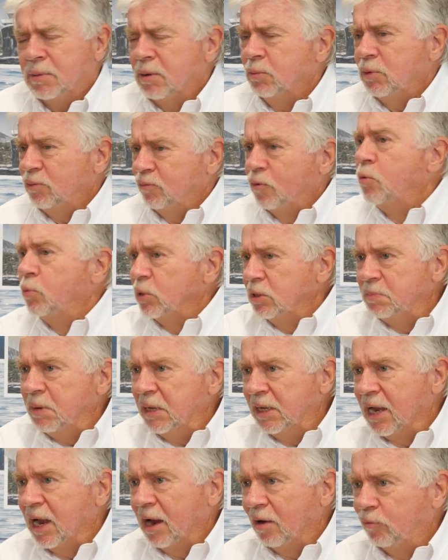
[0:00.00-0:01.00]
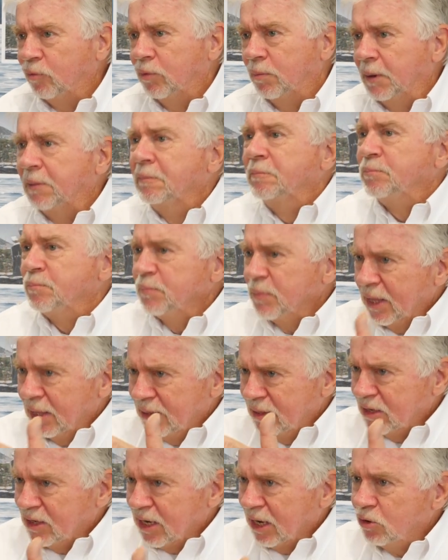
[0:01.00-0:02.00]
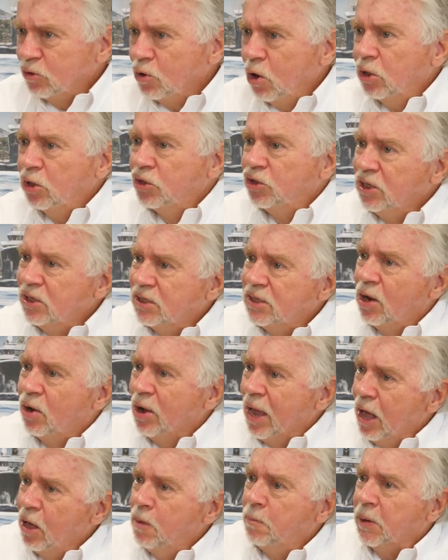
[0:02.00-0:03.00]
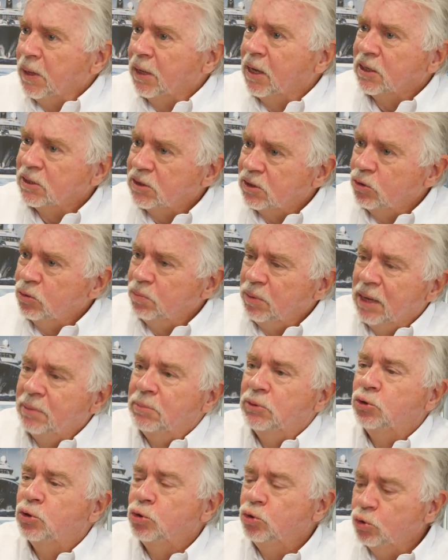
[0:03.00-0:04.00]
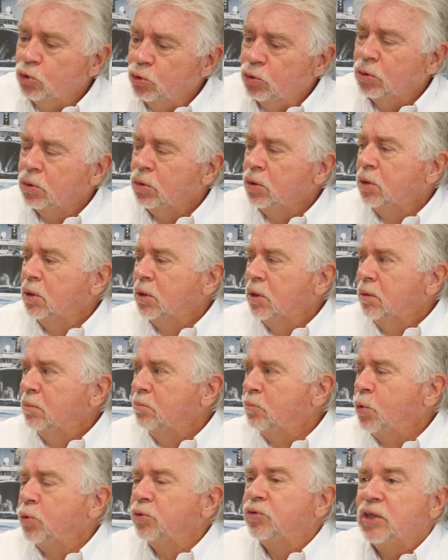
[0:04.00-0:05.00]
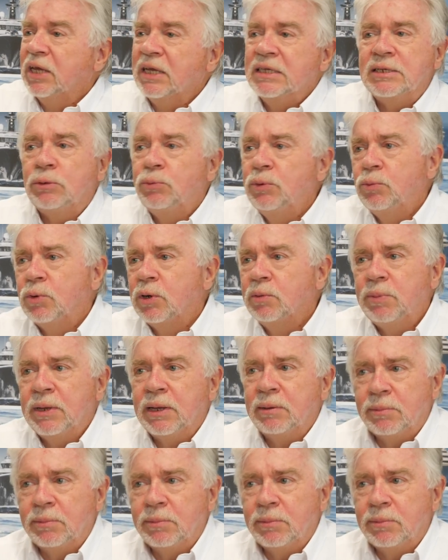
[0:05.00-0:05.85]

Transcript: We've always been careful, but the technology is now helping us to be able to do more things that we weren't